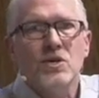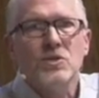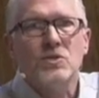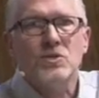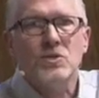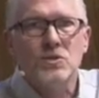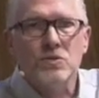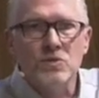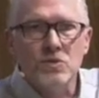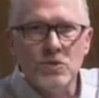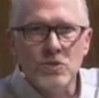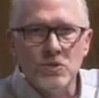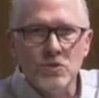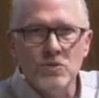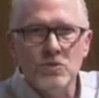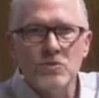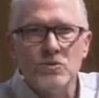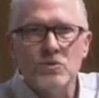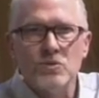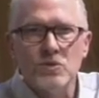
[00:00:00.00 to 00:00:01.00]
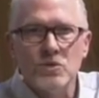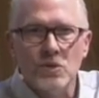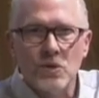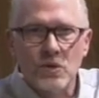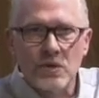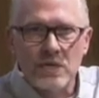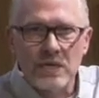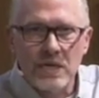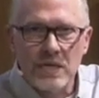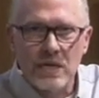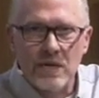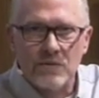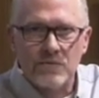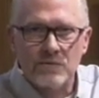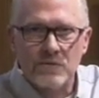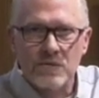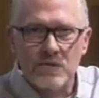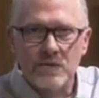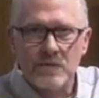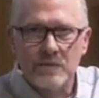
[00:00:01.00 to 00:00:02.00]
to use your
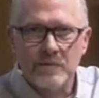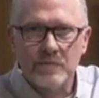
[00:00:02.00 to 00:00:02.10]
gift.